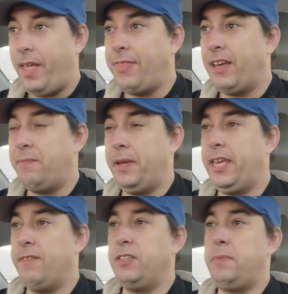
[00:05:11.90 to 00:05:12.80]
that have
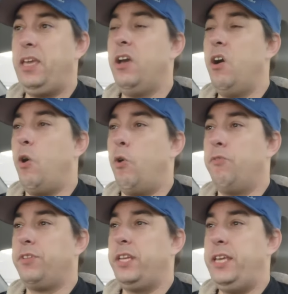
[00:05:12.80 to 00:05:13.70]
been given to me
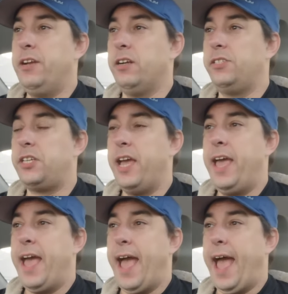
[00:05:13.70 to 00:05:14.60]
over the years
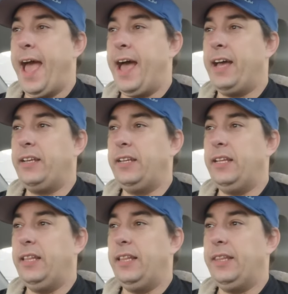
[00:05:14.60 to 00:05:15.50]
and
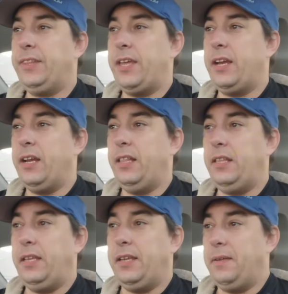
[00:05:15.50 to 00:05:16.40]
there
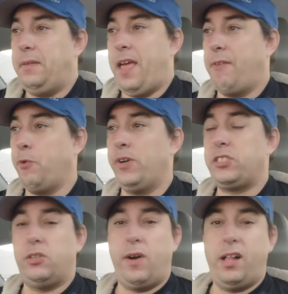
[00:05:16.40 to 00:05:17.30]
every
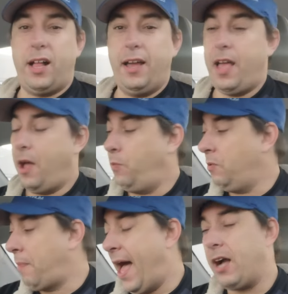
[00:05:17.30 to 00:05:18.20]
once in a while I, I,
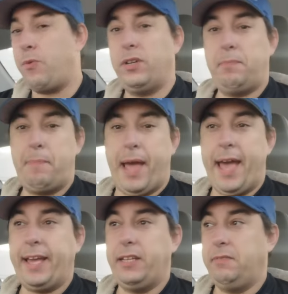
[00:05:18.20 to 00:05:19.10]
will pack one in my
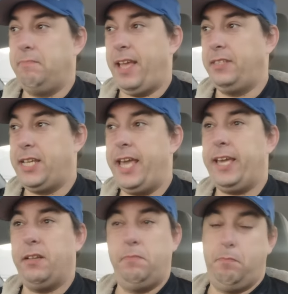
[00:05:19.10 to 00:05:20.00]
bag and, and
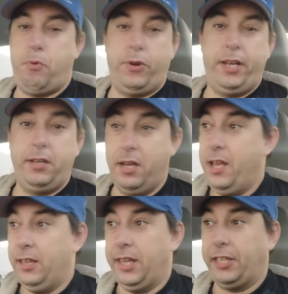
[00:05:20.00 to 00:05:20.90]
take it and put in
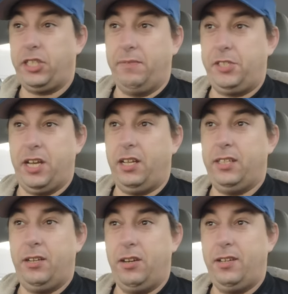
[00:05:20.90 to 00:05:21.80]
Legend of
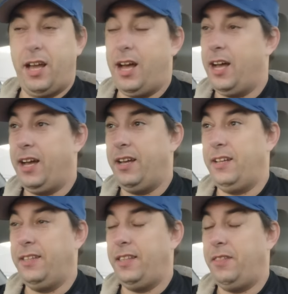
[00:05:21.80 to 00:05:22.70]
Zelda,
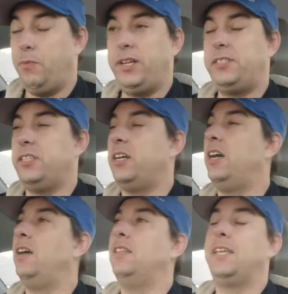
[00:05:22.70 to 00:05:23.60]
uh, what is it,
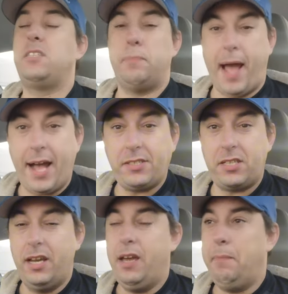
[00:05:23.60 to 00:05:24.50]
uh, Link to the
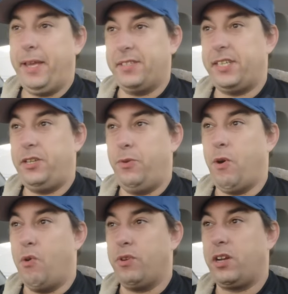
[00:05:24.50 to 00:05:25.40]
Past, because I do
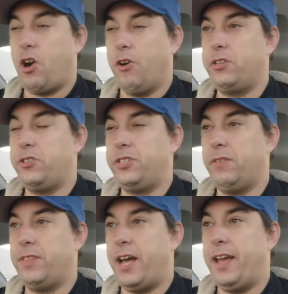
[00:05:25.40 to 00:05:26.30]
own a cartridge
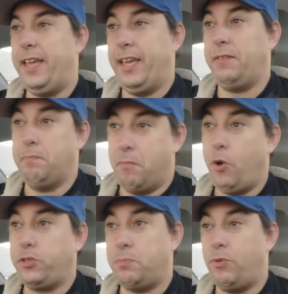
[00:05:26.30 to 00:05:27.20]
of that in
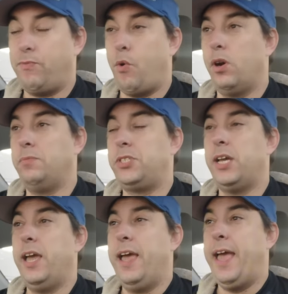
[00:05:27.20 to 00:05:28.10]
multiple forms.
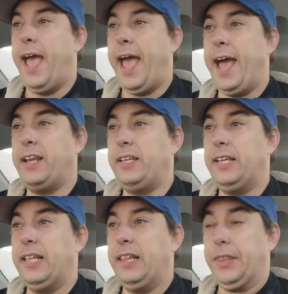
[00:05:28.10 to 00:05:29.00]
And
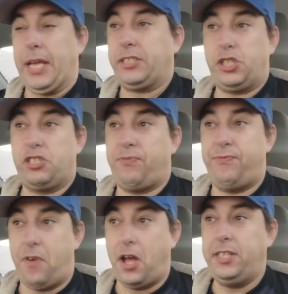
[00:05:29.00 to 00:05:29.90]
that's just
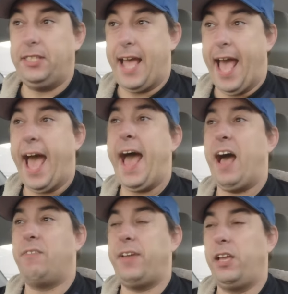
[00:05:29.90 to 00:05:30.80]
fun to
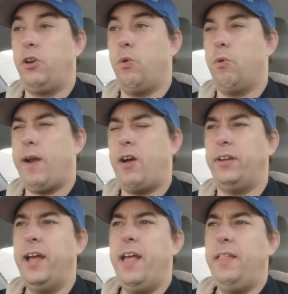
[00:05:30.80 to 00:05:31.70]
have and go
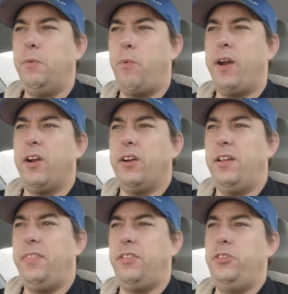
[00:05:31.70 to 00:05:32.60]
around.
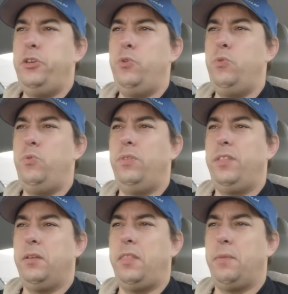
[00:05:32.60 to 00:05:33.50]
Where the new
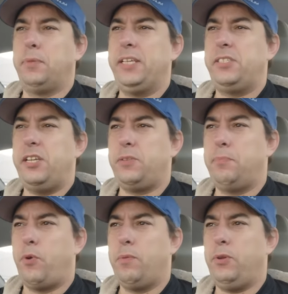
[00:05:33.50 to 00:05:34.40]
the the
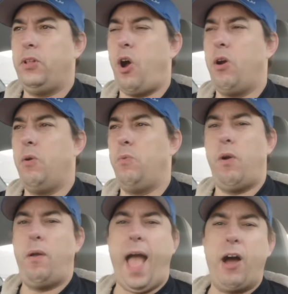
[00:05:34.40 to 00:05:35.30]
PlayStation Portable
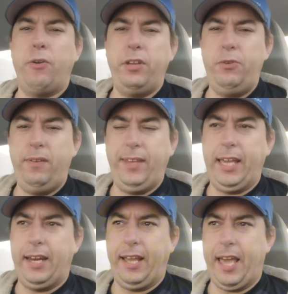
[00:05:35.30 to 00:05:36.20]
are how are you even
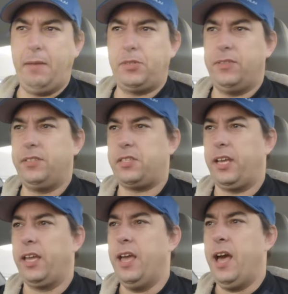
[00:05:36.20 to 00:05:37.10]
getting games on this
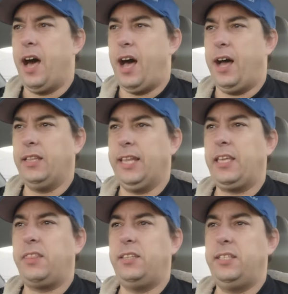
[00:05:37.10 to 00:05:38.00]
thing? Uh,
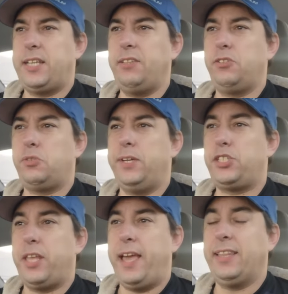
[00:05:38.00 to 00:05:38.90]
like the Nintendo
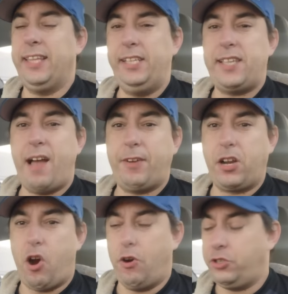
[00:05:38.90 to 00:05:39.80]
Switch, they at least have a
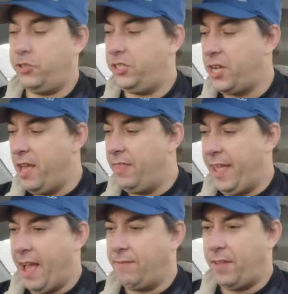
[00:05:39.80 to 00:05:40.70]
cartridge.
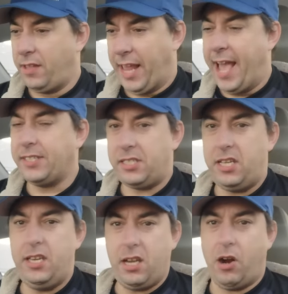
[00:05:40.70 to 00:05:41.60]
They have an
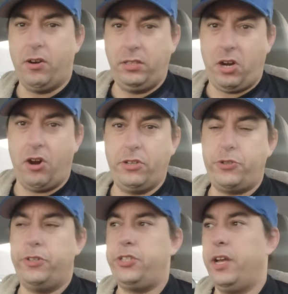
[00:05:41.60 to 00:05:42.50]
SD card
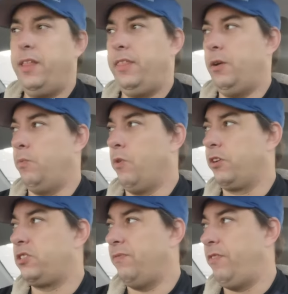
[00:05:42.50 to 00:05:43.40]
cartridge that
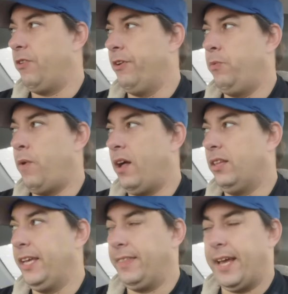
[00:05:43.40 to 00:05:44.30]
works very
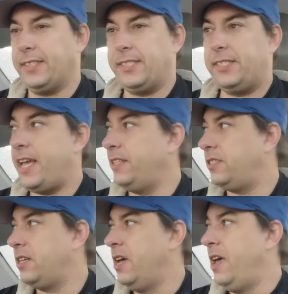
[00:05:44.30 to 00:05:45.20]
well in that
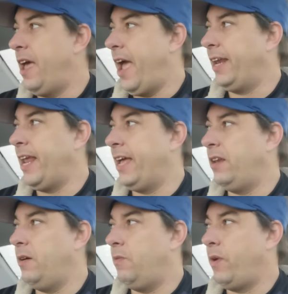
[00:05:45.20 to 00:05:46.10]
sense. And
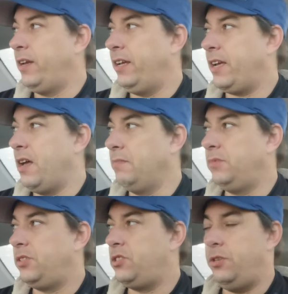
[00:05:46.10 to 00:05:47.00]
then when it
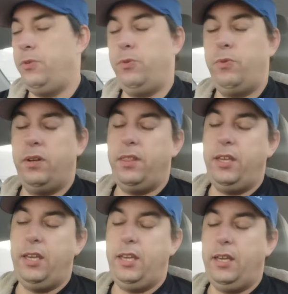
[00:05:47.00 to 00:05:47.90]
comes to
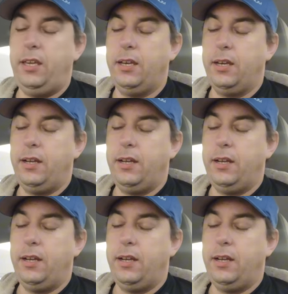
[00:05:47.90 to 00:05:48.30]
the